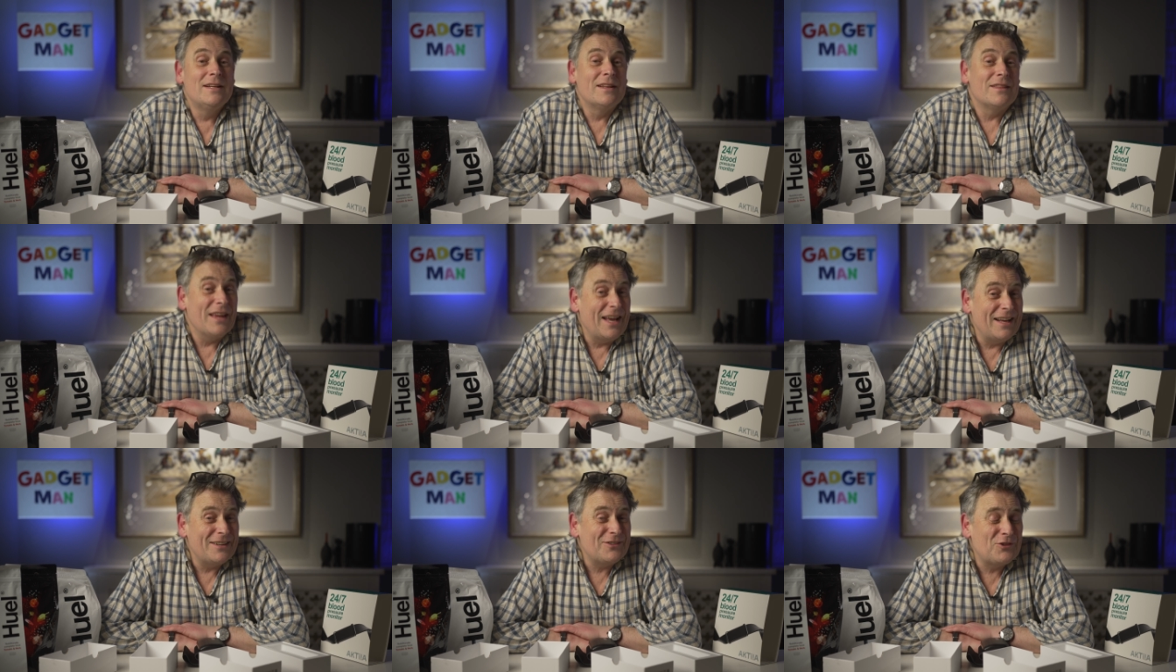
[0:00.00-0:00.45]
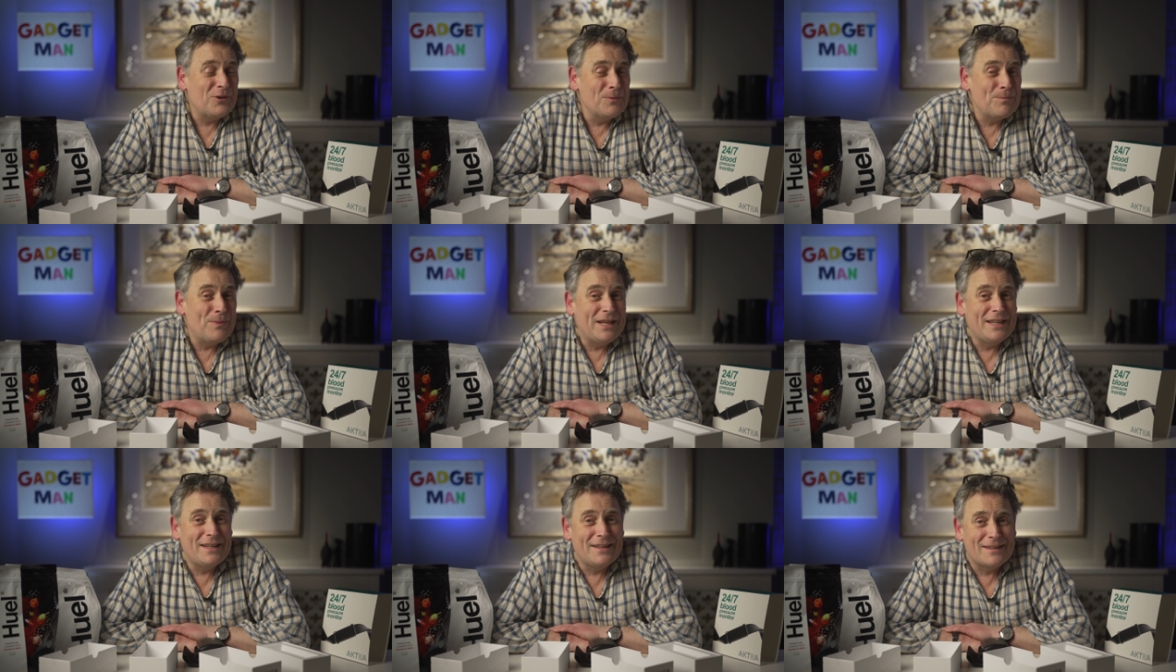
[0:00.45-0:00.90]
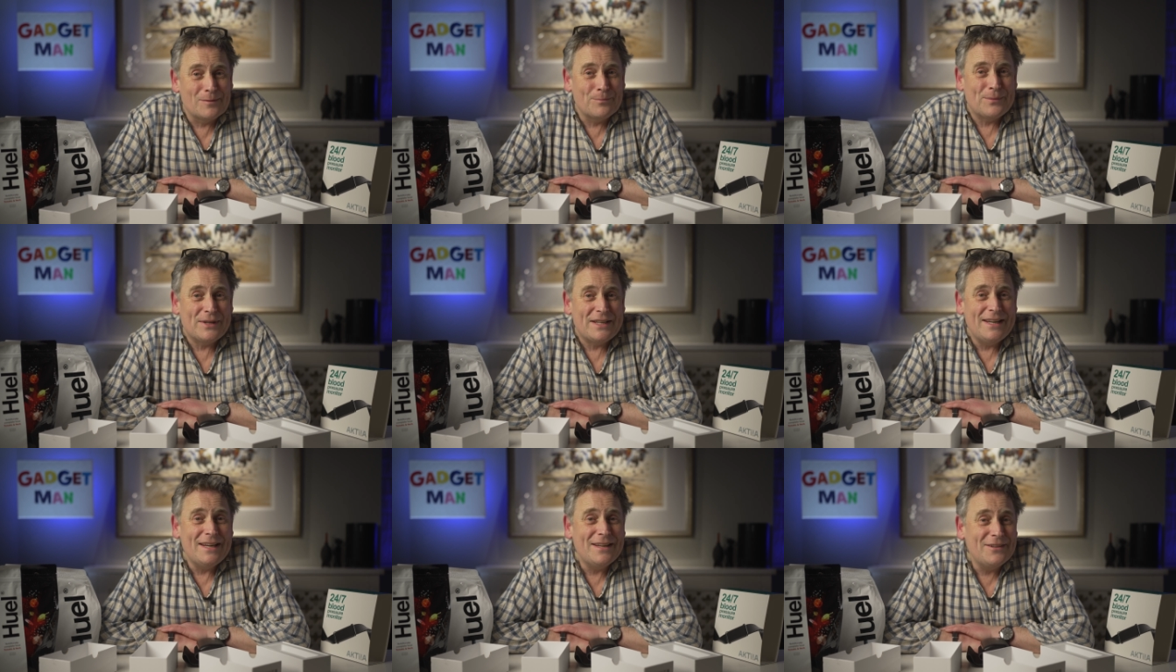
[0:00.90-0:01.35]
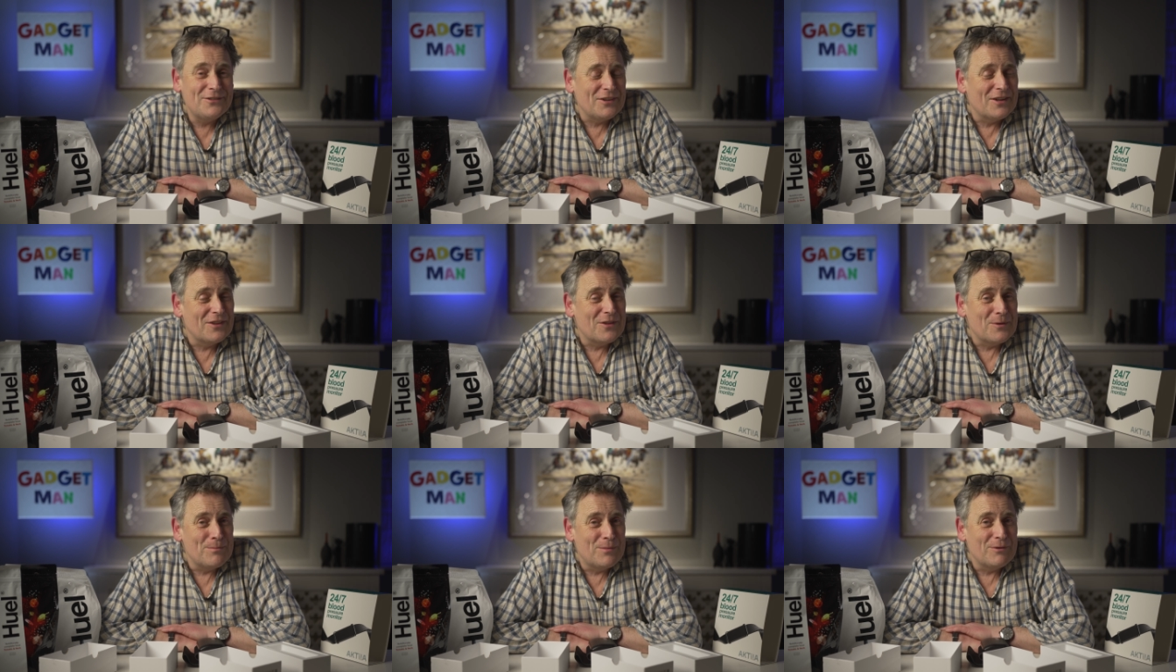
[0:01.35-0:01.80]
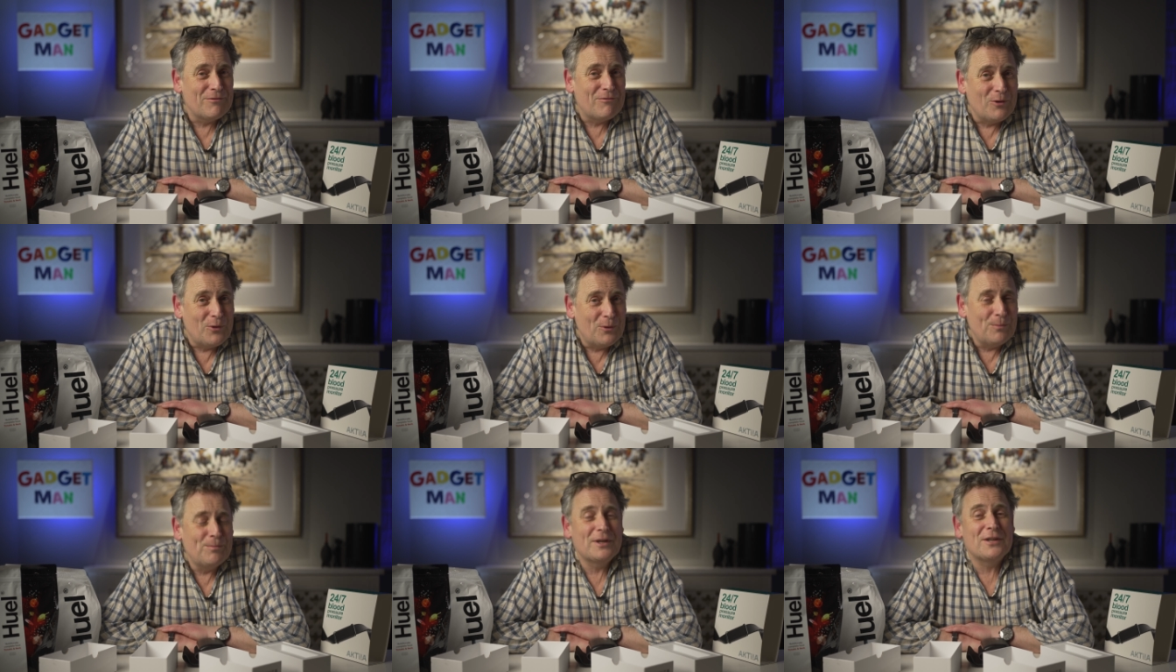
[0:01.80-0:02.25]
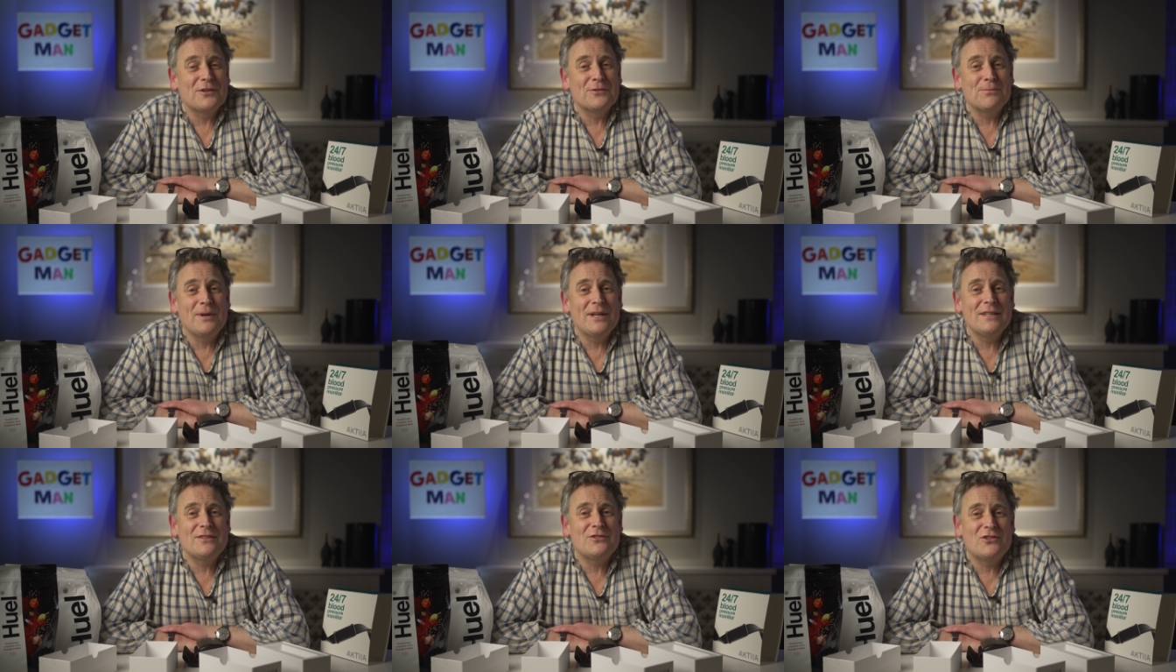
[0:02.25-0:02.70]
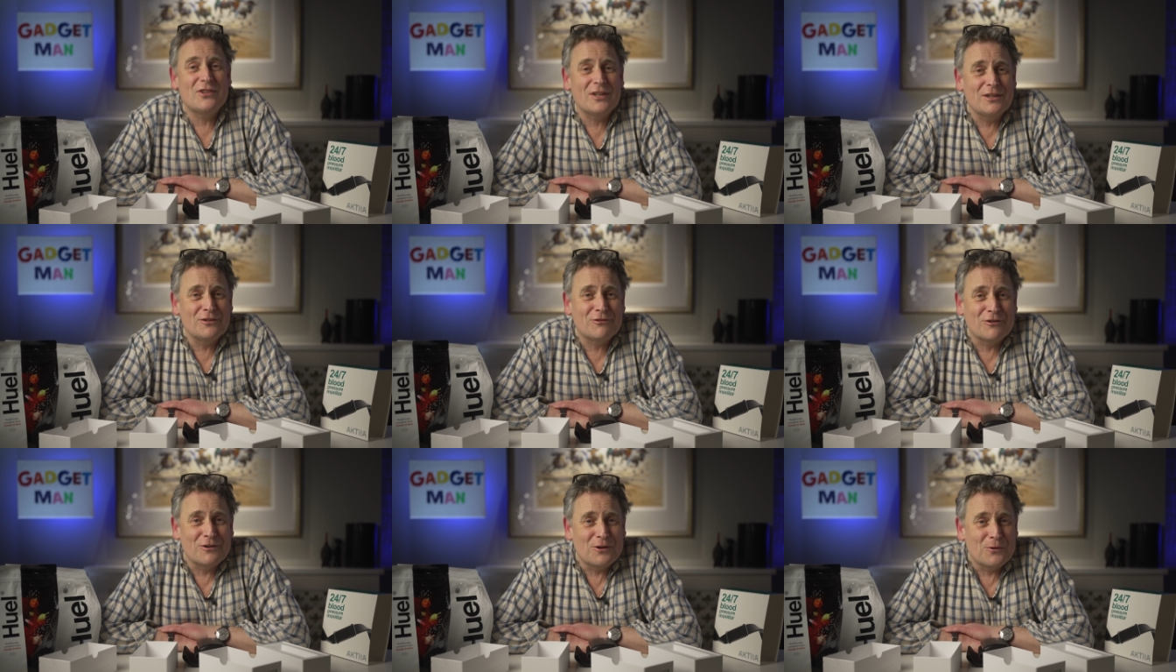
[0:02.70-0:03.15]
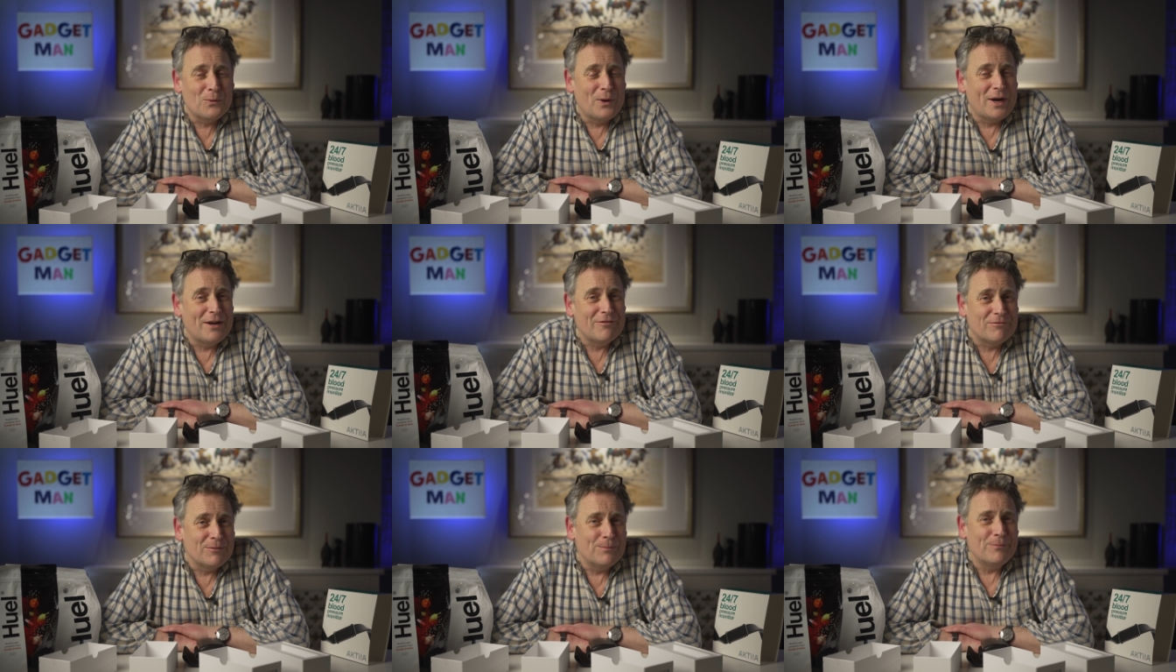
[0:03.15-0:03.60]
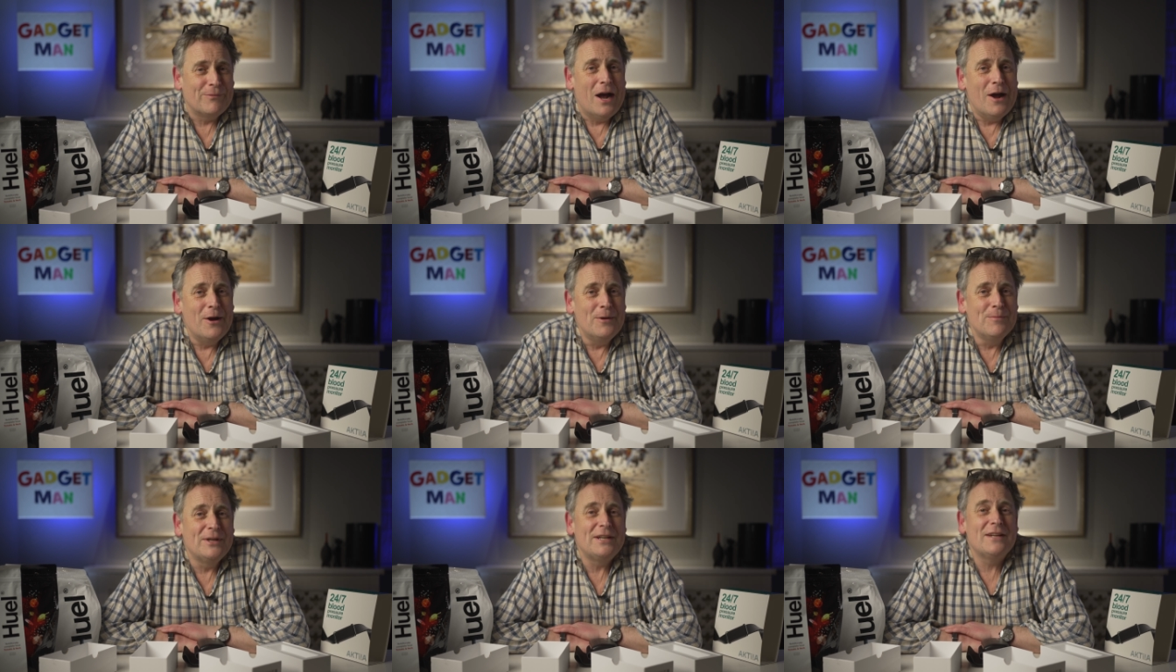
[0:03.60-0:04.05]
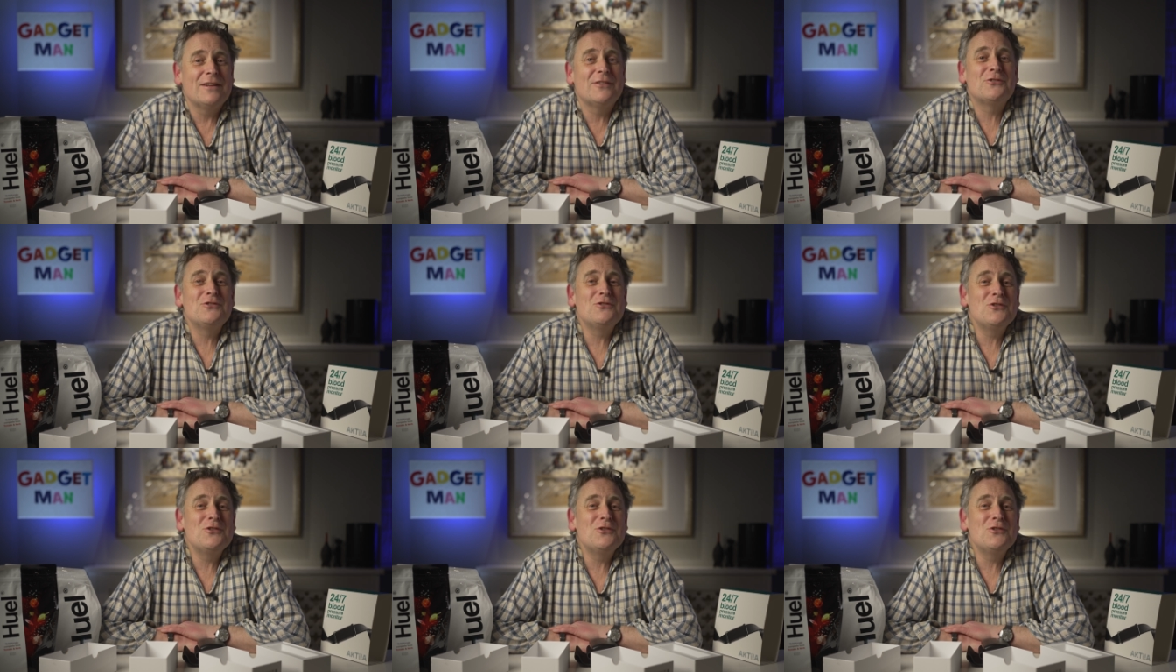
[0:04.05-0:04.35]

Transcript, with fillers: That should be a little bit easier than before because my children are away from home and there's